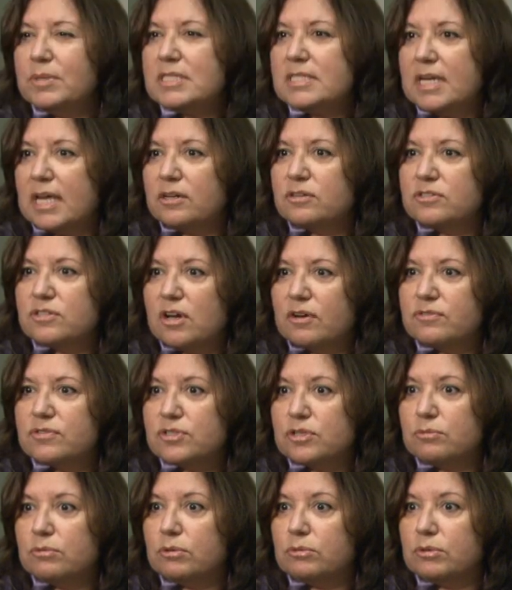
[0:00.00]
Standards
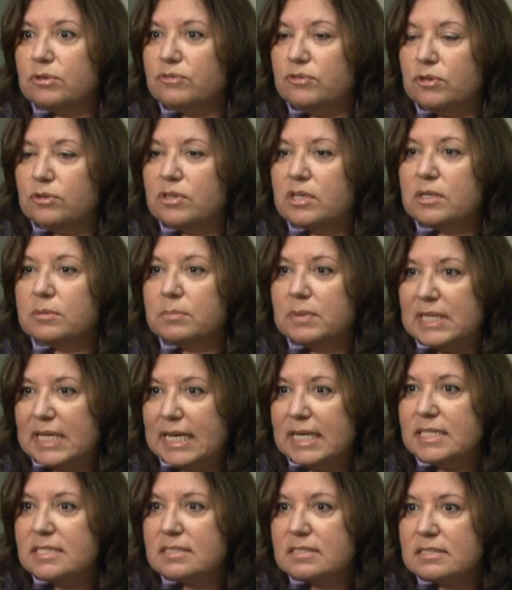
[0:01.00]
Officer will review the
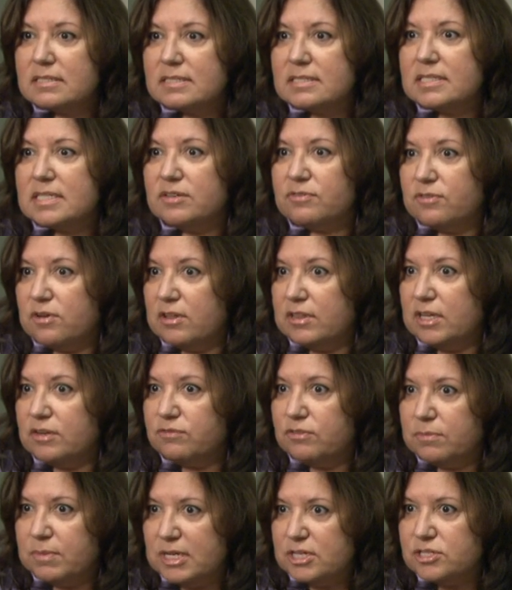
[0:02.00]
complaint to see if all the
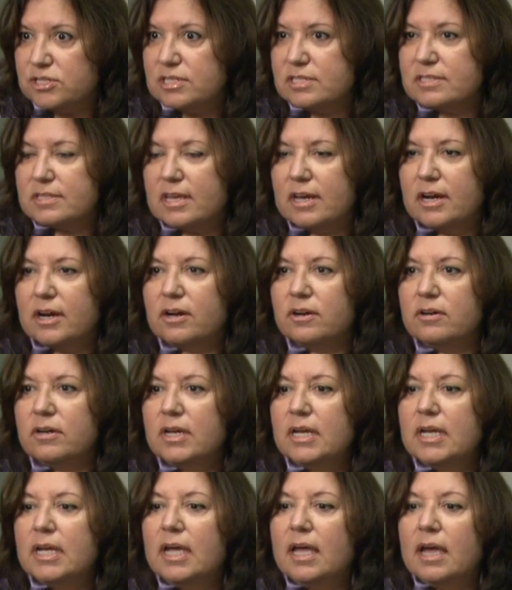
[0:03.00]
information is there.
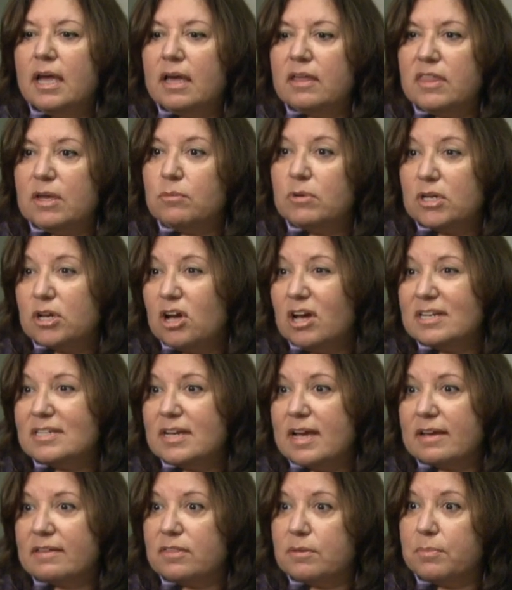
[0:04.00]
They will
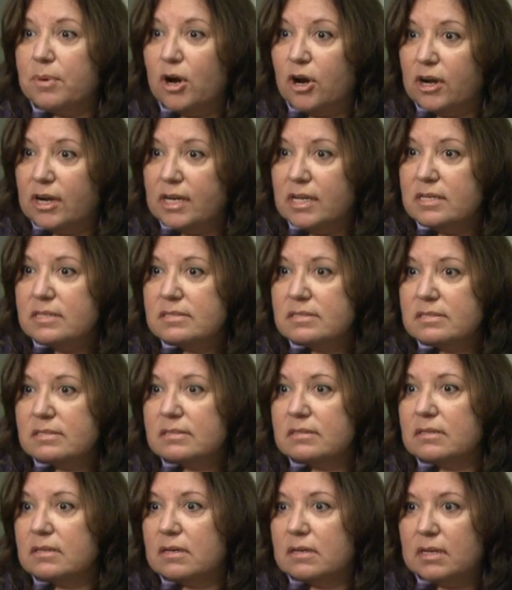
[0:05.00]
contact the parties,
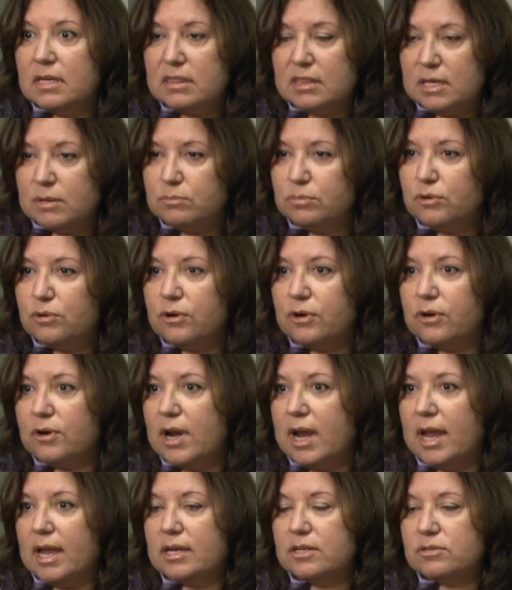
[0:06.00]
the employer
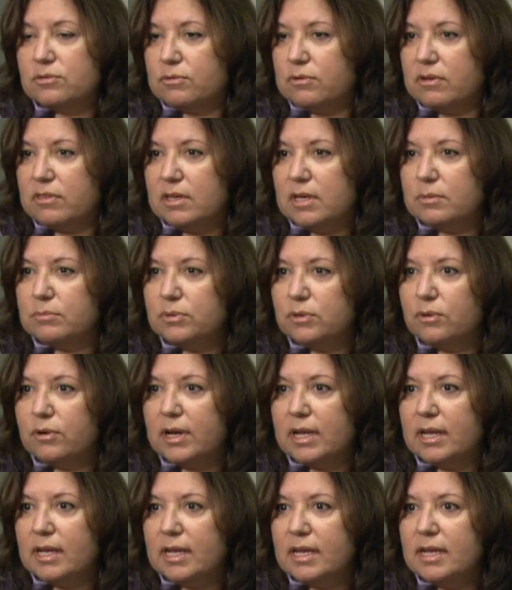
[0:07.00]
and or the
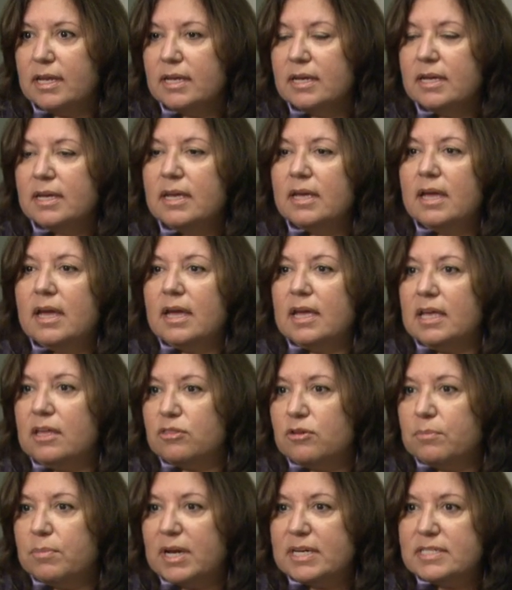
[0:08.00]
employee,
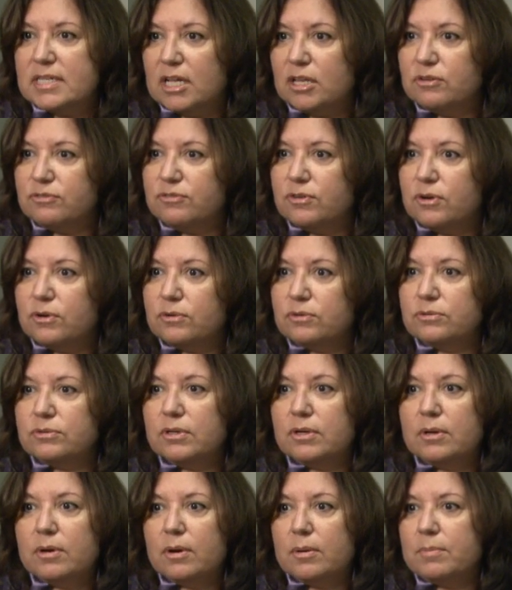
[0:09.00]
either by
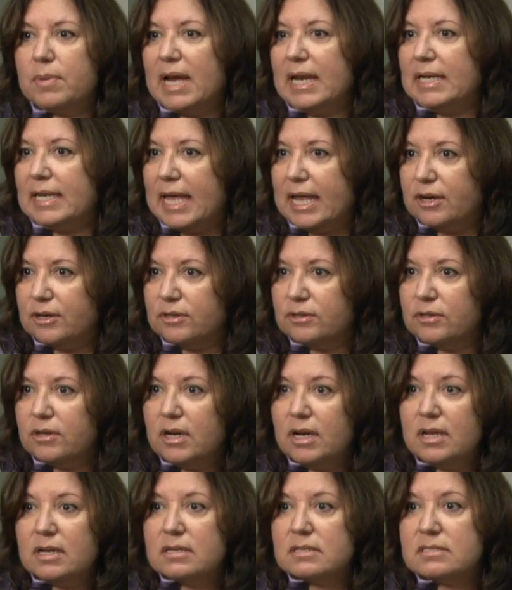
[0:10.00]
telephone, by letter.
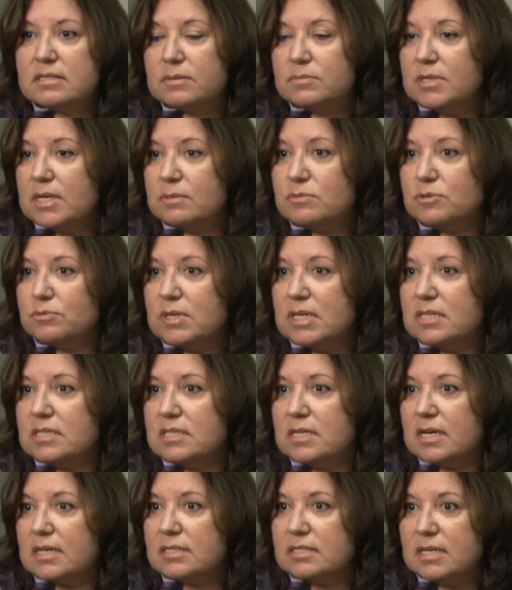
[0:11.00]
Sometimes we
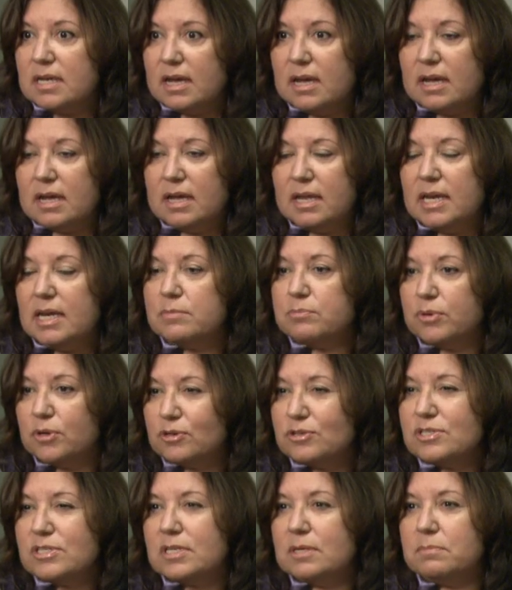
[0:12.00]
conduct an
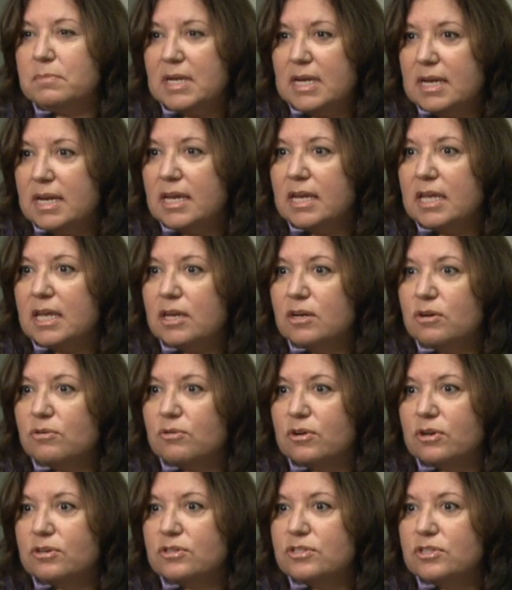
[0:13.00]
in-person meeting in
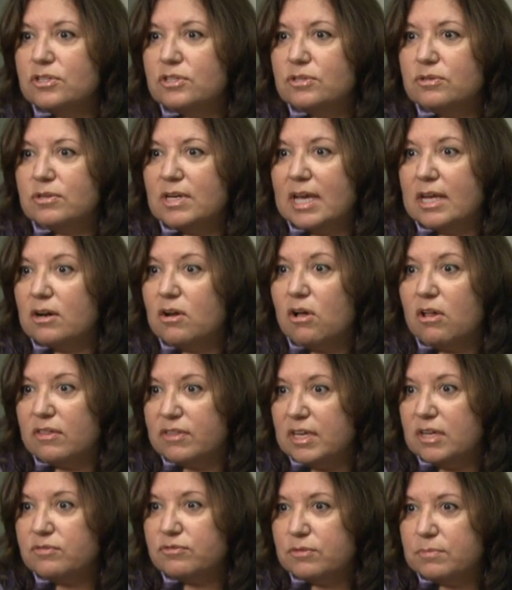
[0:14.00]
order to get all
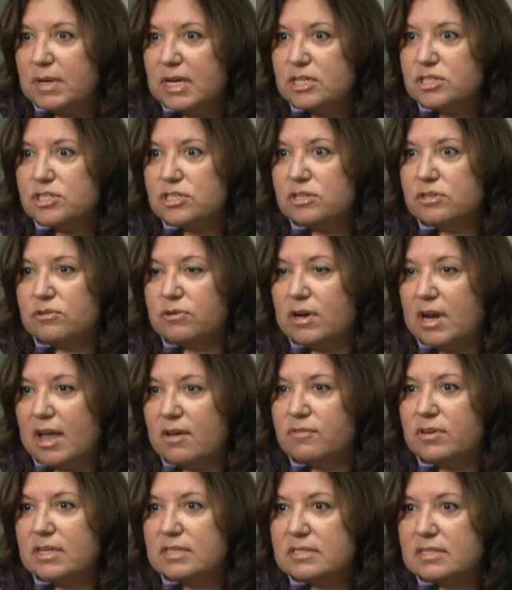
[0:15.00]
the information or
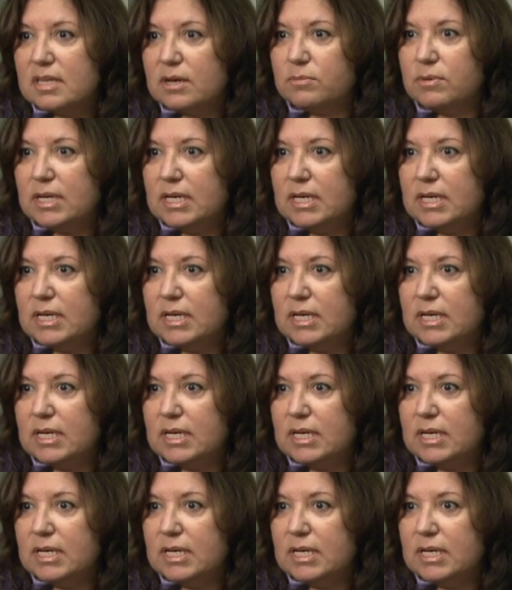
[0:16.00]
evidence that we